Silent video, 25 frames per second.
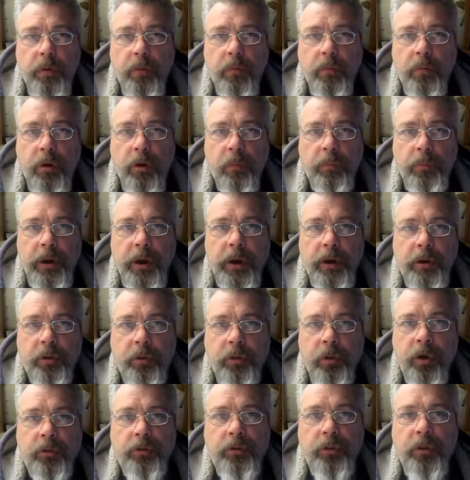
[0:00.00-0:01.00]
What I'm here to
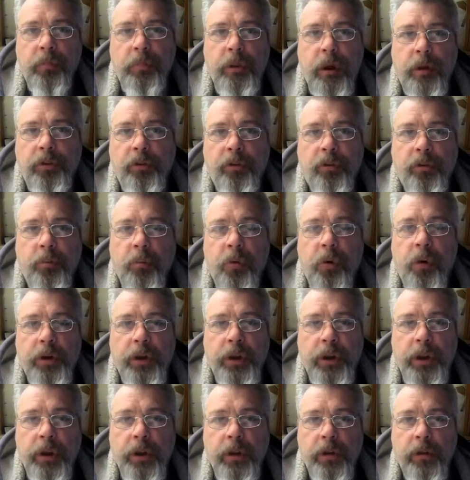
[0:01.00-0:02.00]
talk to you about this
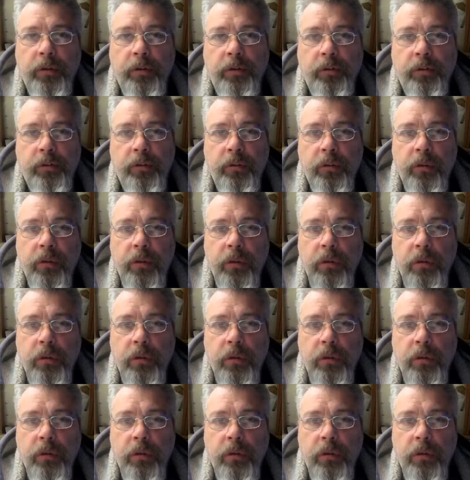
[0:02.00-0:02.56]
morning is